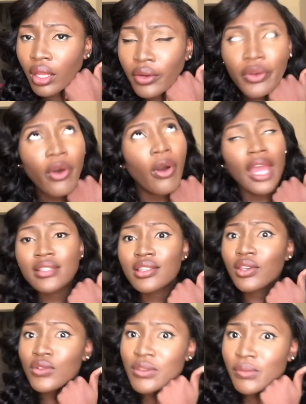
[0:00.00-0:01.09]
No,
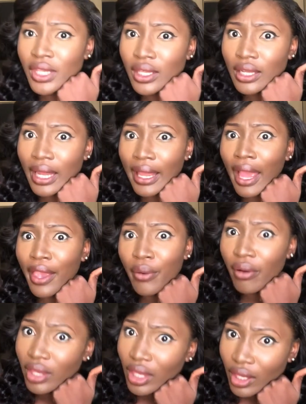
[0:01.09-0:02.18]
excuse me. Like, are
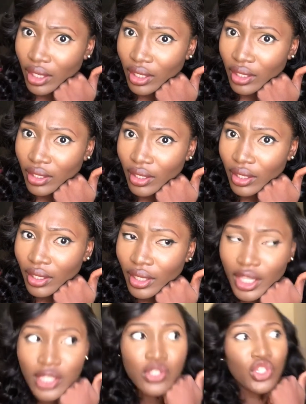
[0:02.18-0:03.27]
you okay?
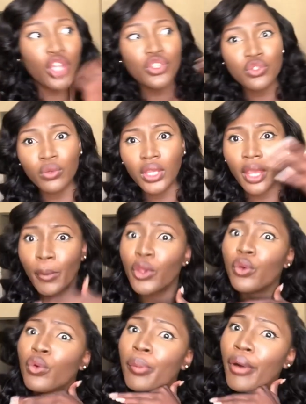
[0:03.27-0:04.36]
It's just 2K, but
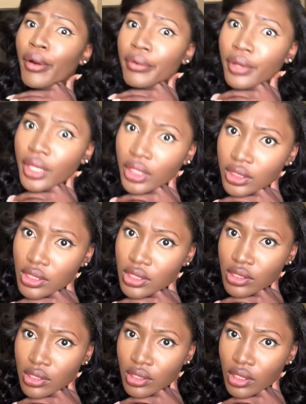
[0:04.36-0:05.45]
you could borrow it.
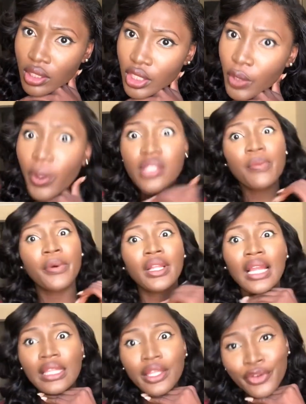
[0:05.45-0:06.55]
It was
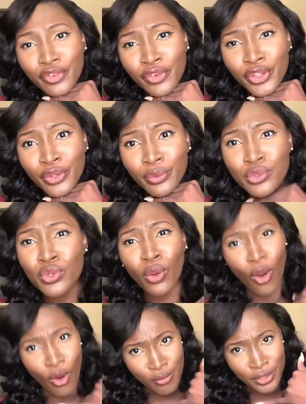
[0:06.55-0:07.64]
important enough for you to
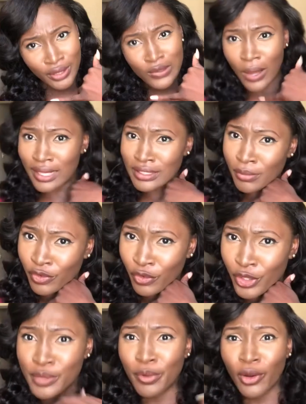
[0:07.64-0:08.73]
call me to ask me
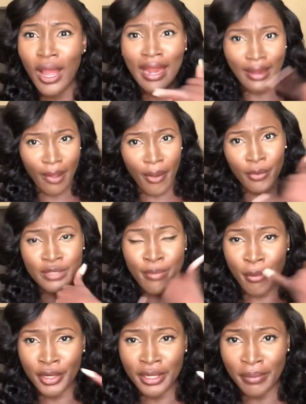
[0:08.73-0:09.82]
for it, but now I want
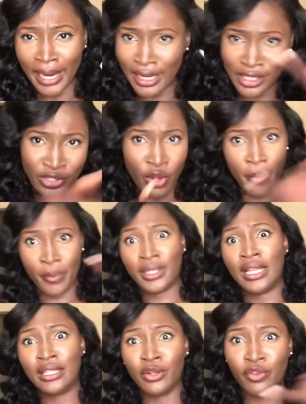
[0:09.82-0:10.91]
my money back and it's not
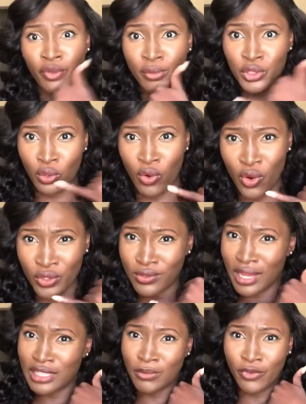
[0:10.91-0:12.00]
important enough for me to call you
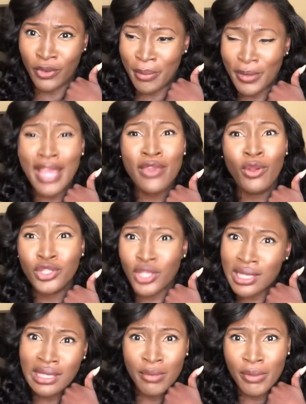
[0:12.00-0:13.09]
to ask me for it. Can you
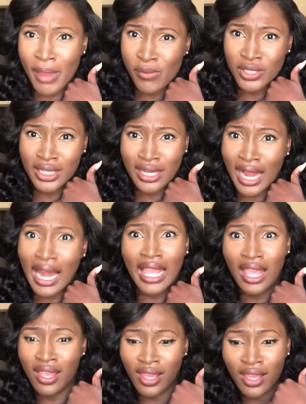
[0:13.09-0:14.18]
just give me my money?
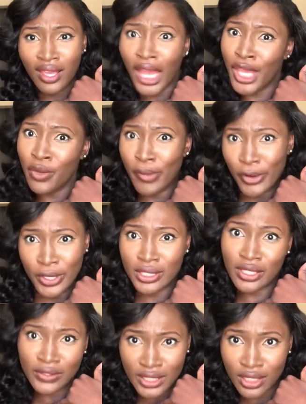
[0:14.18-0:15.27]
Can you borrow
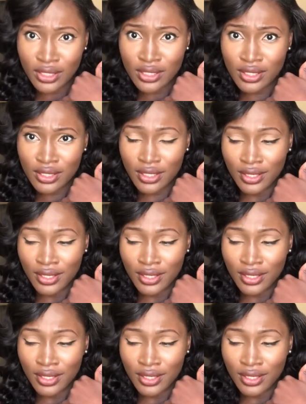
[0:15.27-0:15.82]
yourself sense?